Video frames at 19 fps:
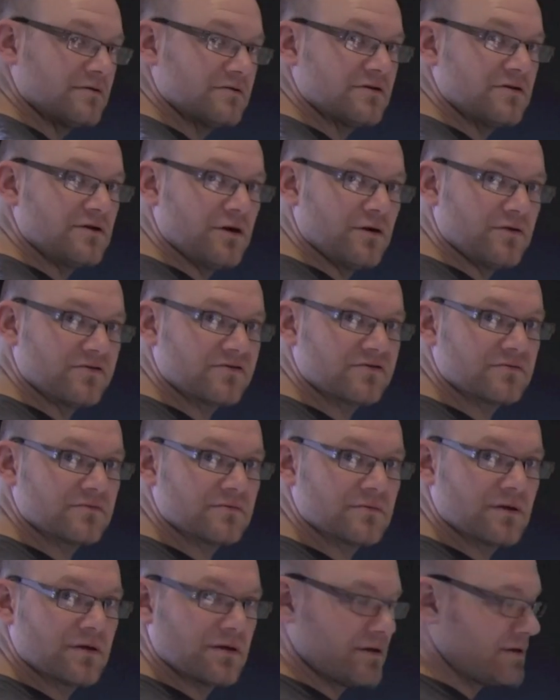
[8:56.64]
to use.
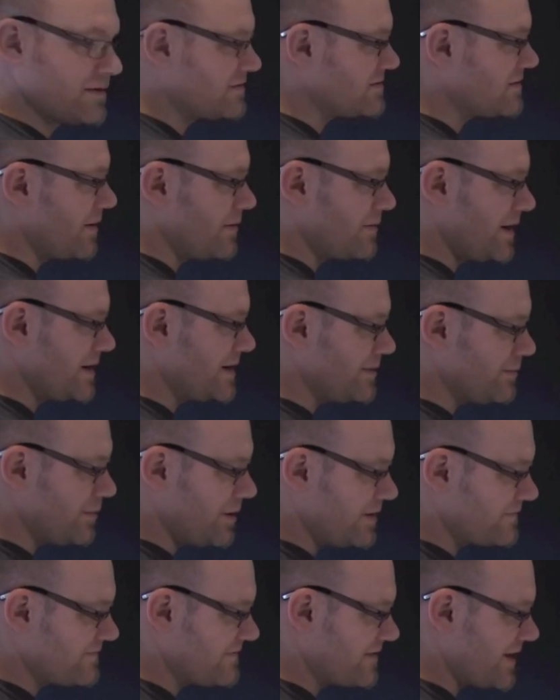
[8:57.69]
So any
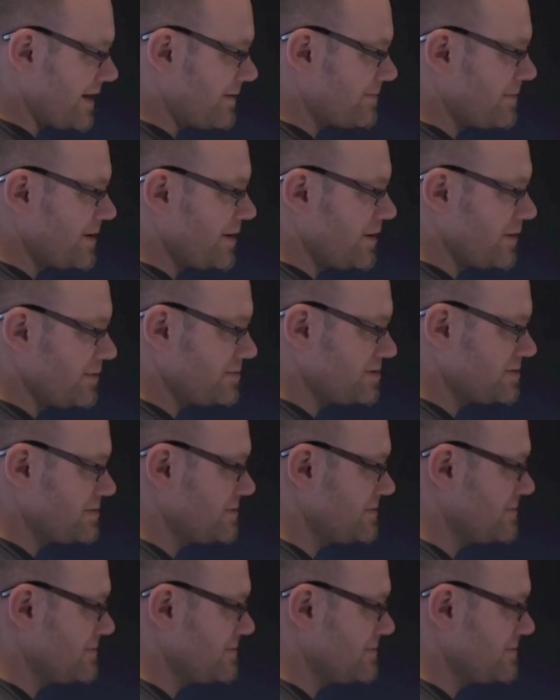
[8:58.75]
word for that. Pope,